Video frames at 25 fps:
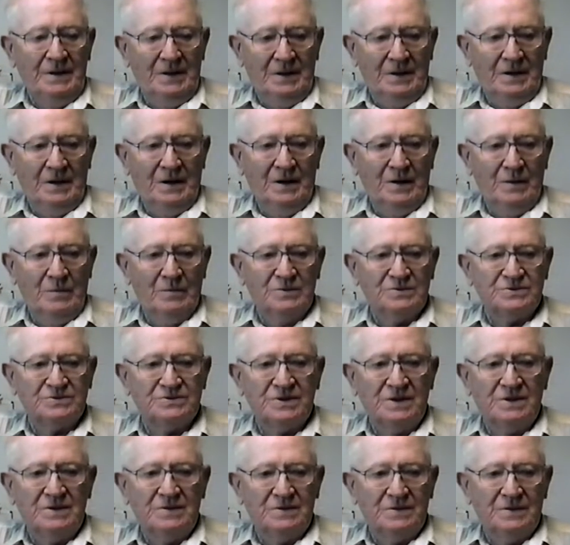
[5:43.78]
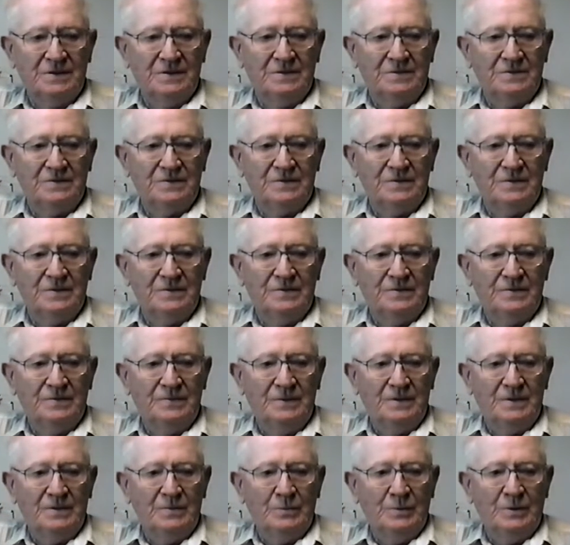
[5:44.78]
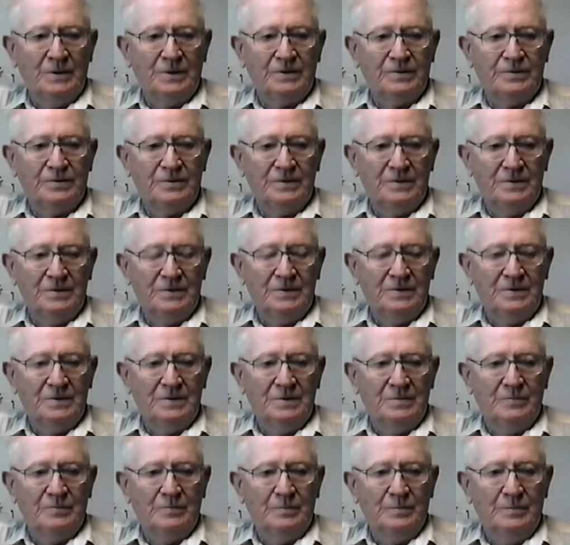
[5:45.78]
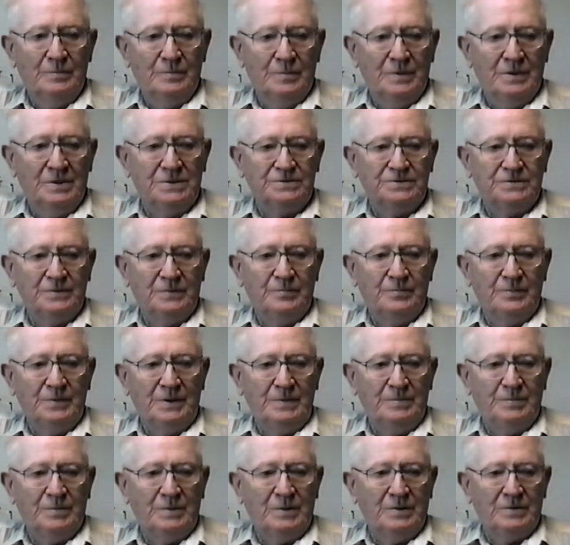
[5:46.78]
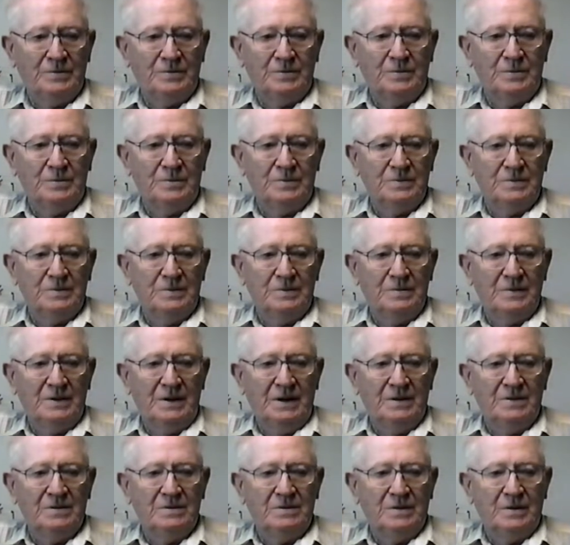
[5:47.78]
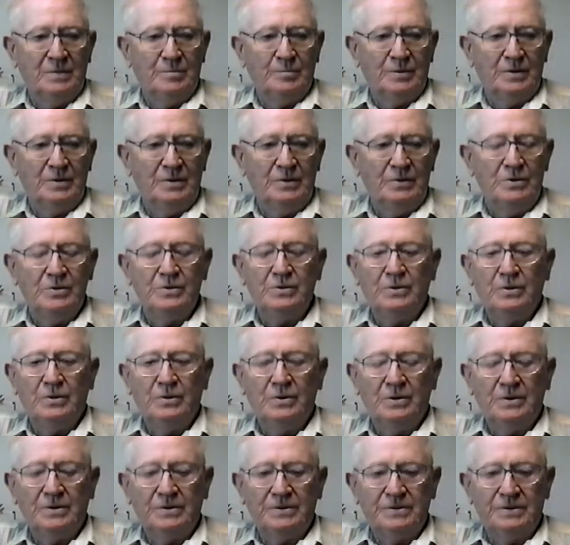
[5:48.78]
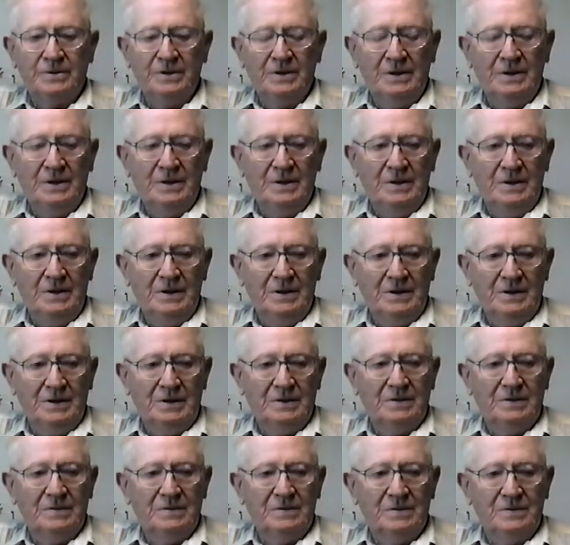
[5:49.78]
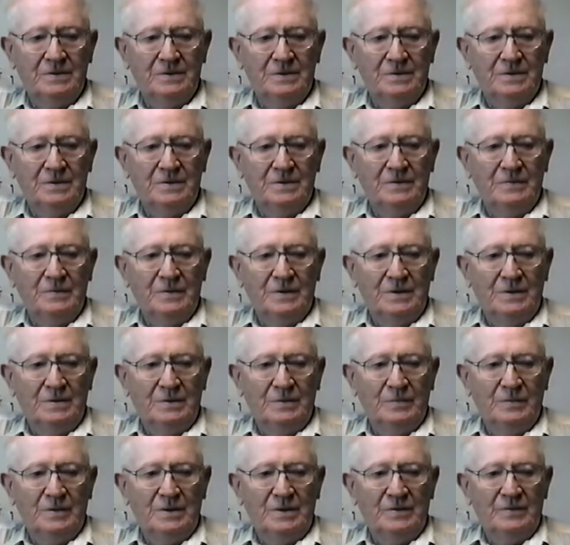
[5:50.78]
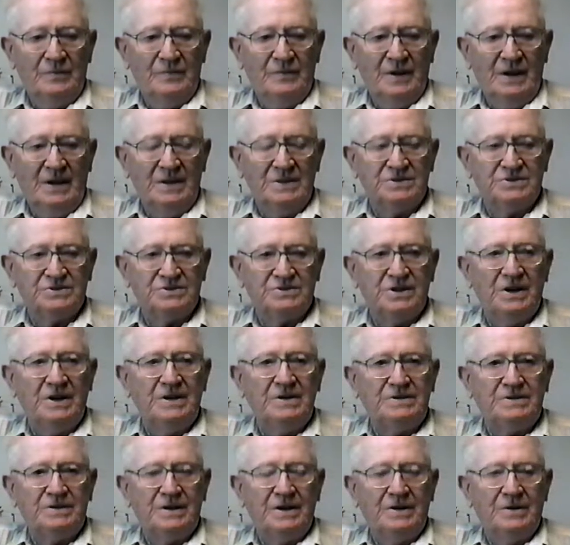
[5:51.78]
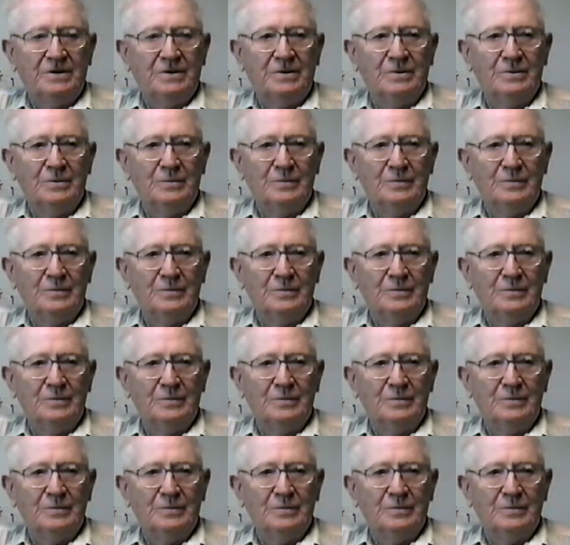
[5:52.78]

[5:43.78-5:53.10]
I was sent down with a bunch of people to end up in New York, and with advanced detail.